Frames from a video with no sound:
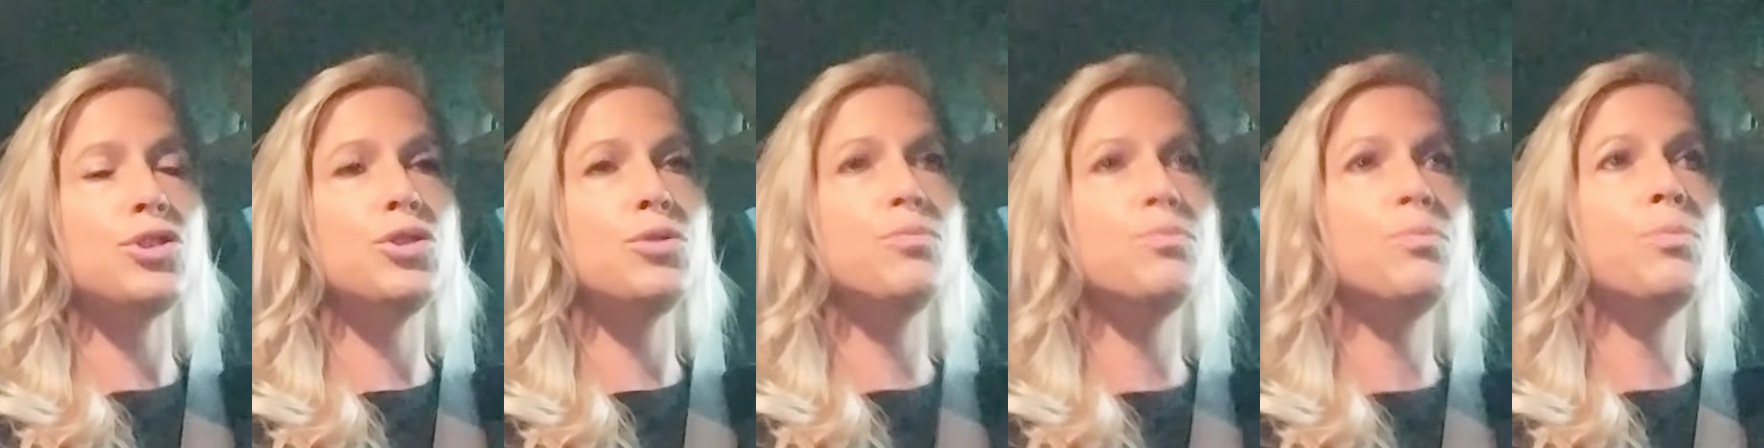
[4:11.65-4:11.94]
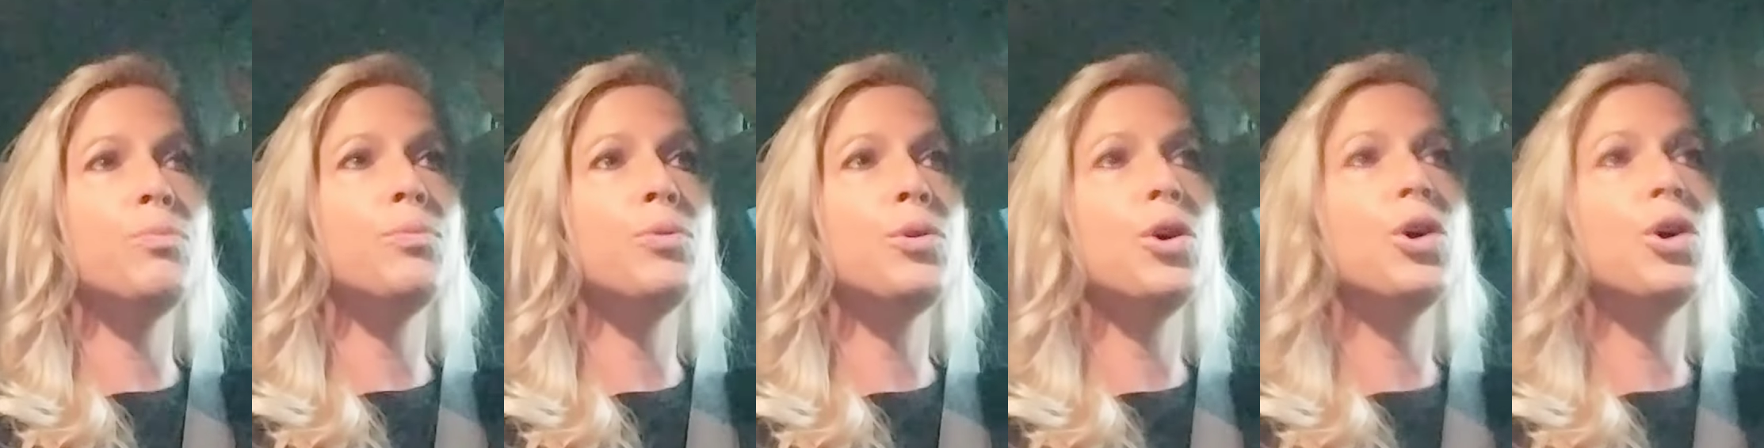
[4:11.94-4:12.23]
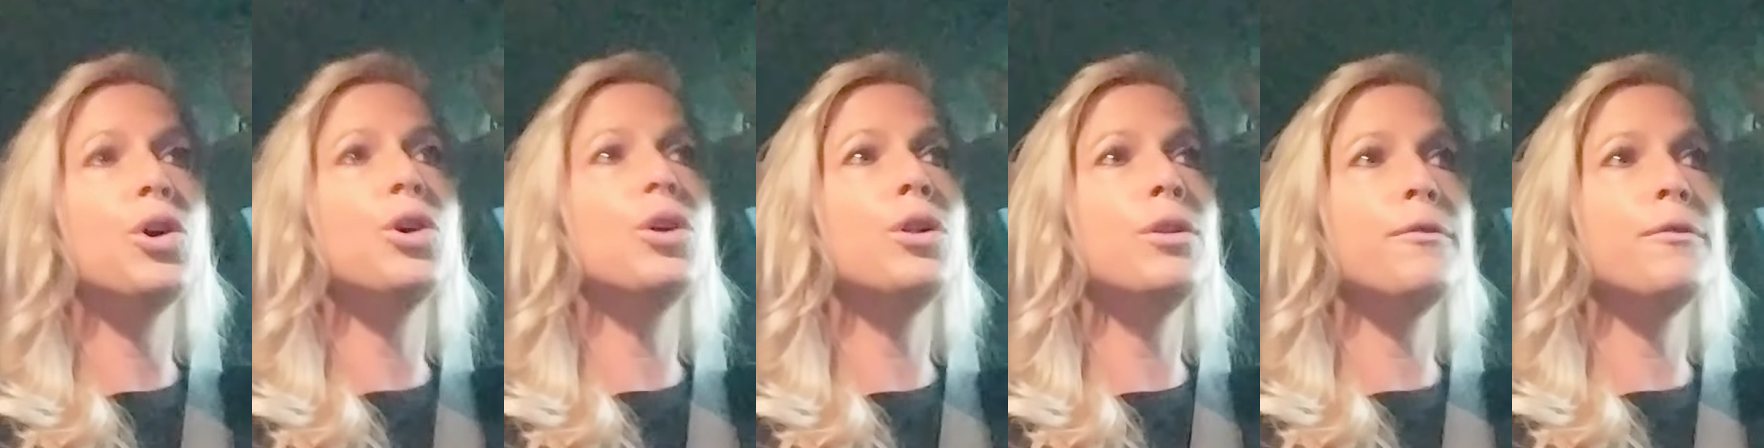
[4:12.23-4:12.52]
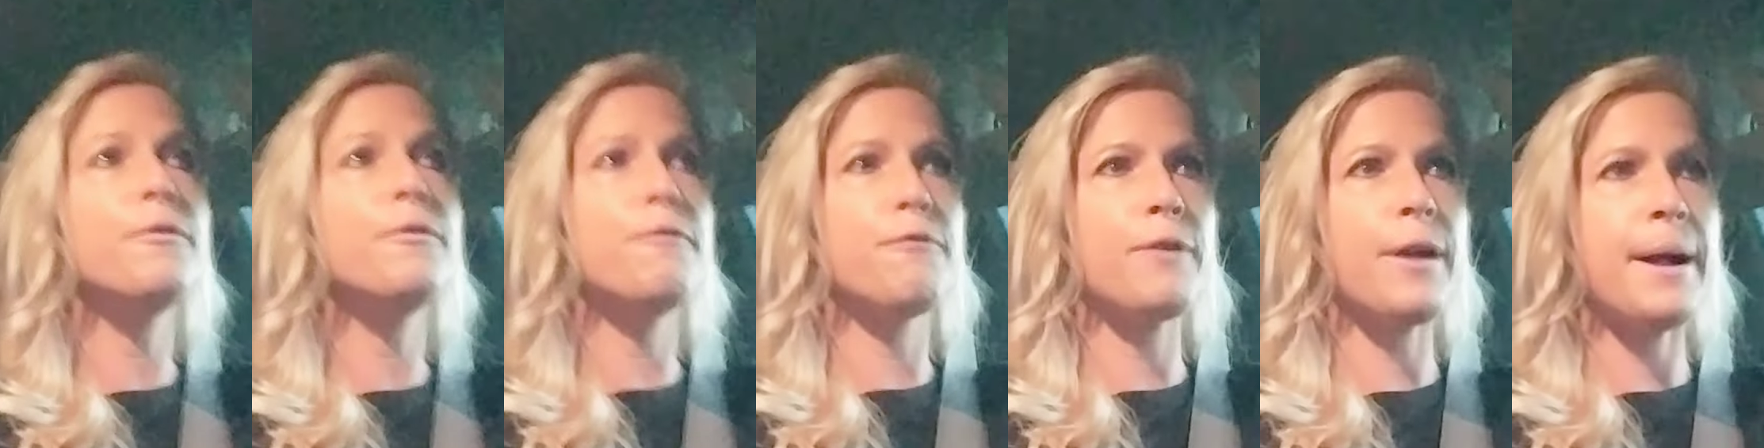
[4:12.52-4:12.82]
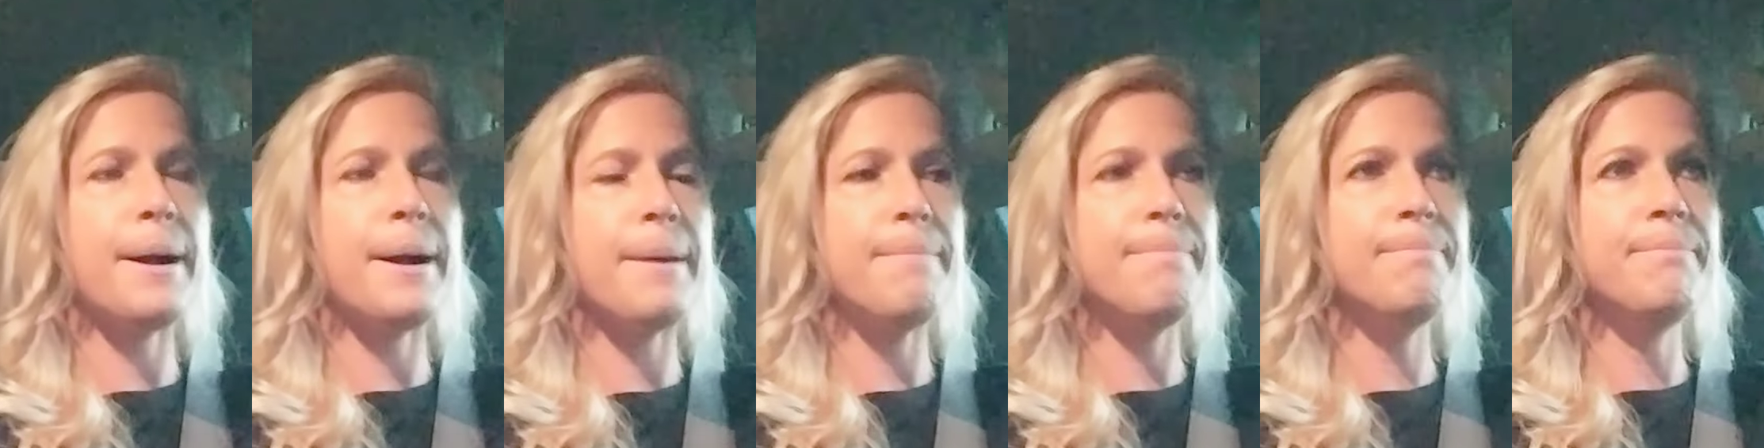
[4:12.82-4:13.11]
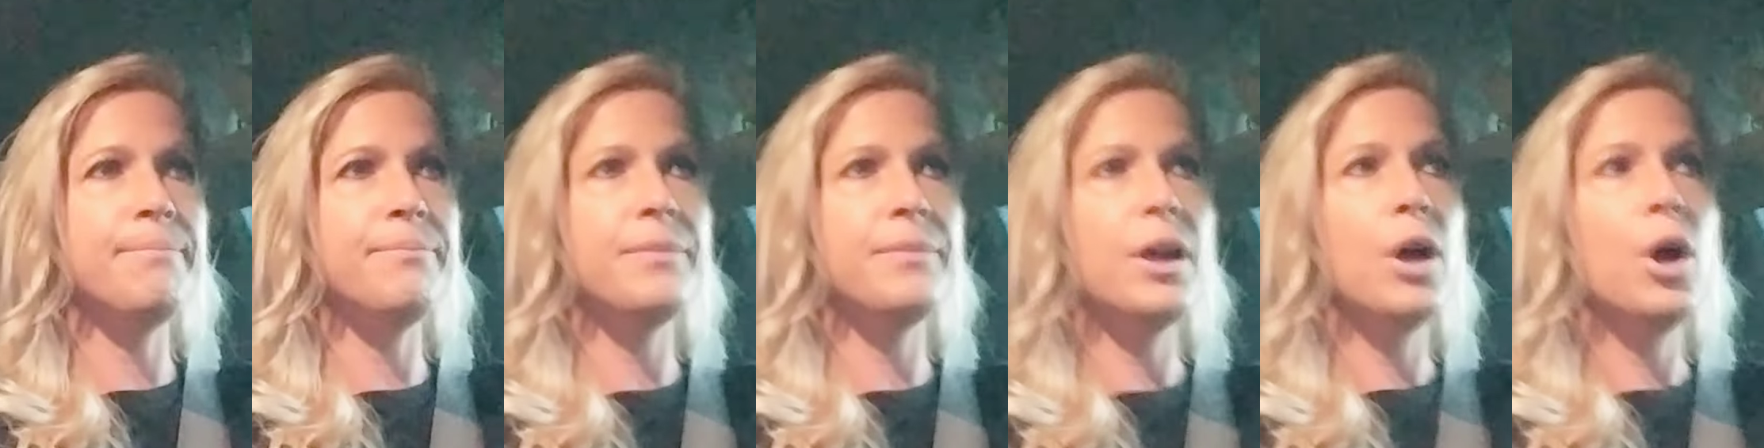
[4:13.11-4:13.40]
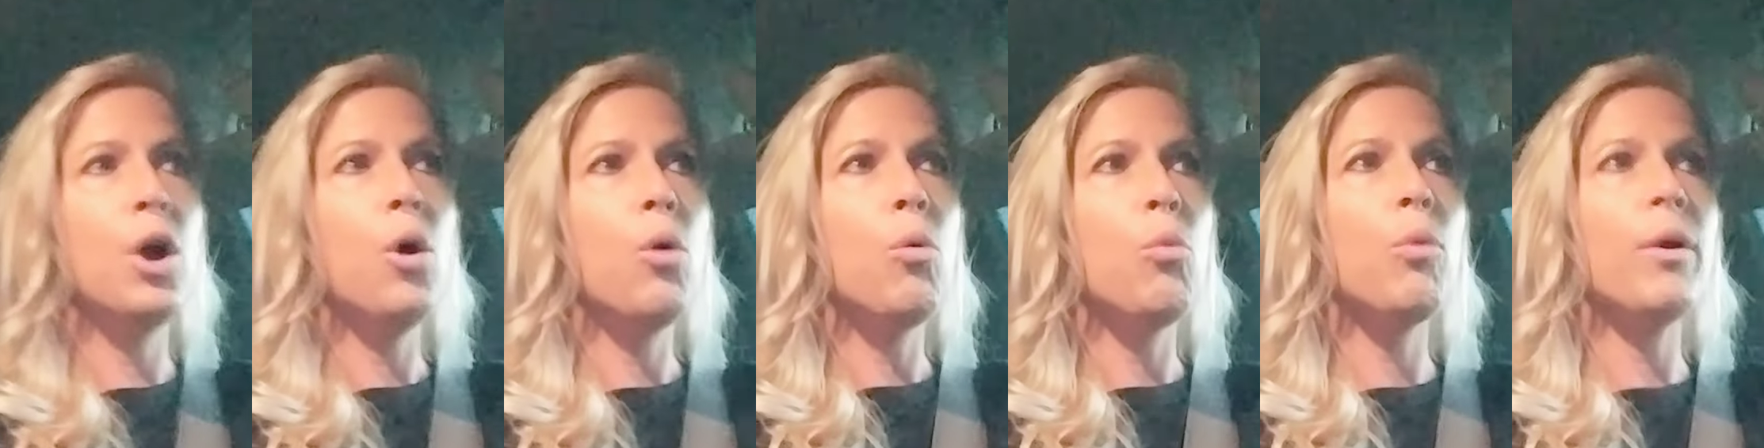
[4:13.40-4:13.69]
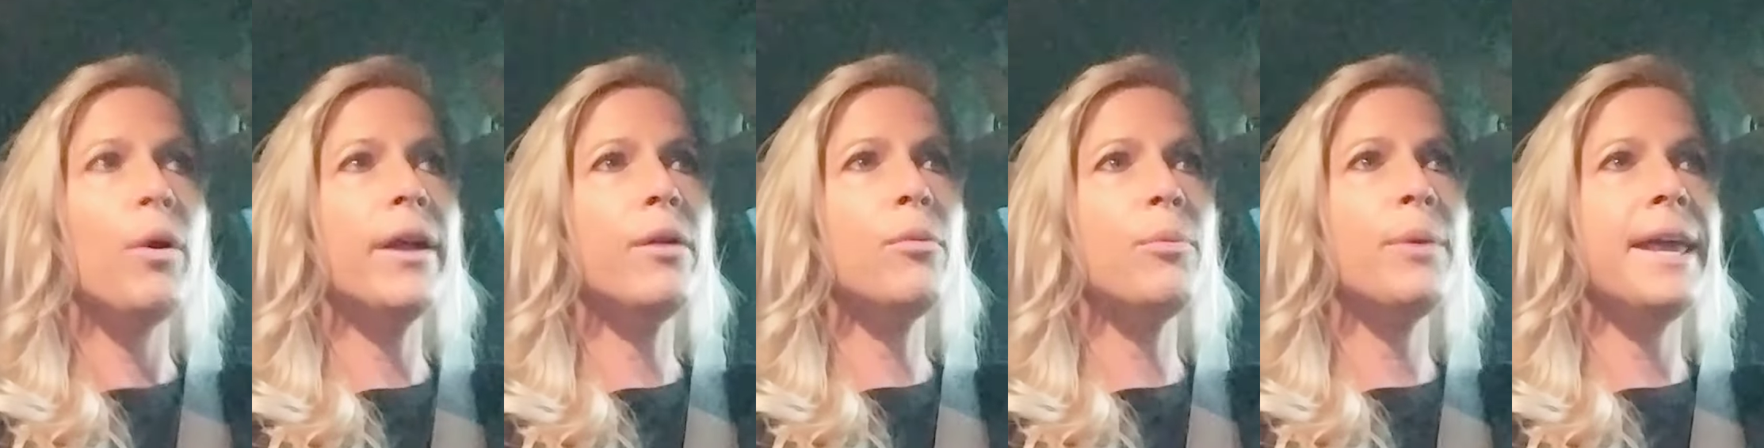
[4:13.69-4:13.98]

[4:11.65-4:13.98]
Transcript: to pull from where